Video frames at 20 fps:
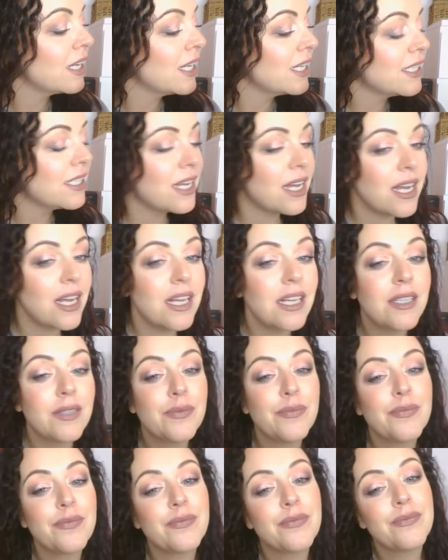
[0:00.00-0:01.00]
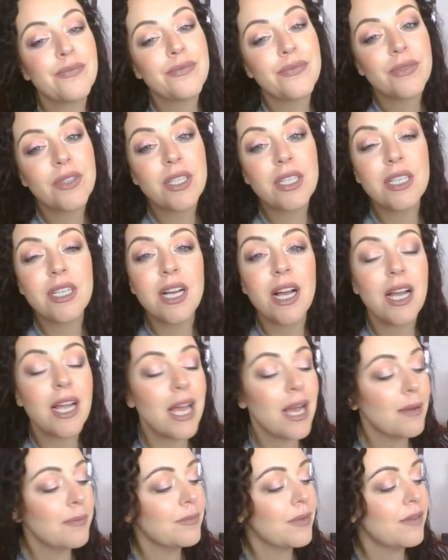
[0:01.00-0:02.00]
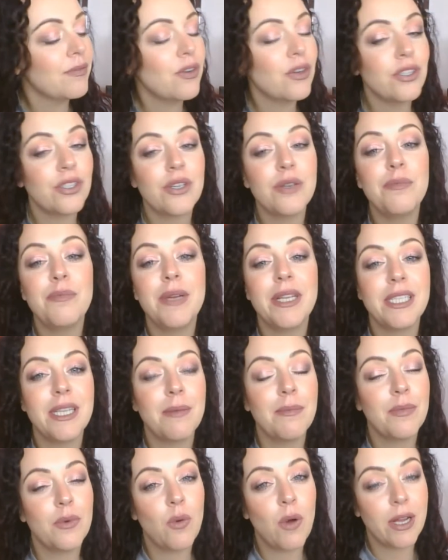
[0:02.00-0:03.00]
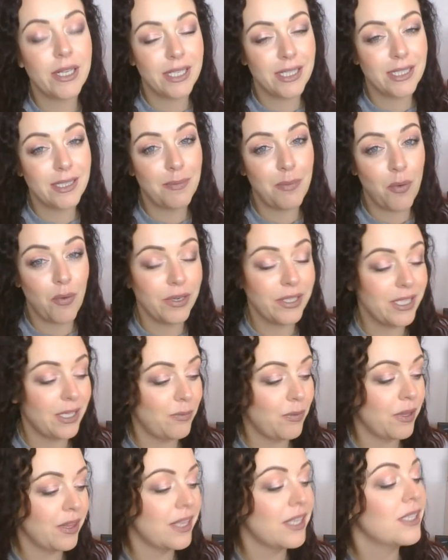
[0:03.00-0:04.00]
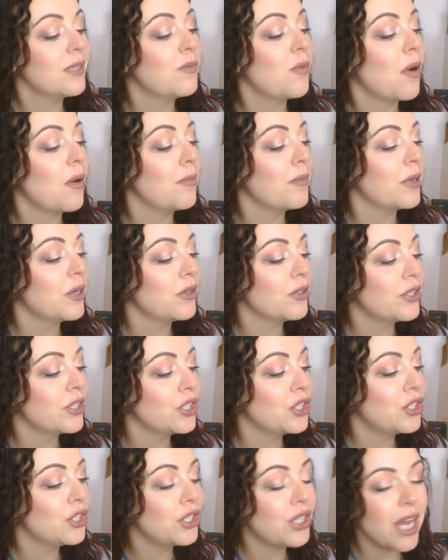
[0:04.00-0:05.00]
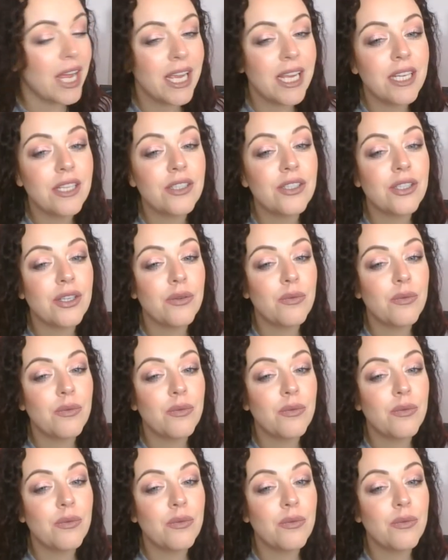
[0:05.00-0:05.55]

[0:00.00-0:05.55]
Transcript: glitter. I've got to admit, I'm quite disappointed with this one because the shade is